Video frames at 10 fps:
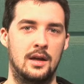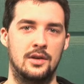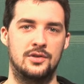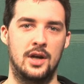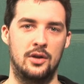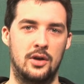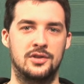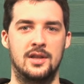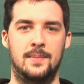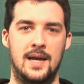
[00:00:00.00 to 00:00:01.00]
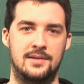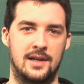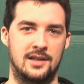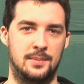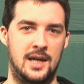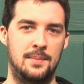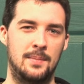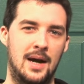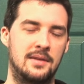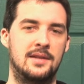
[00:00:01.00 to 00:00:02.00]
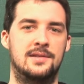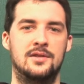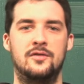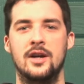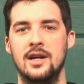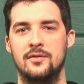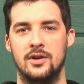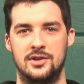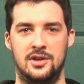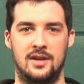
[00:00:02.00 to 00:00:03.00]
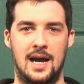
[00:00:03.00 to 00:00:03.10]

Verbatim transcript: So those are the basics, but keep in mind that this is a very versatile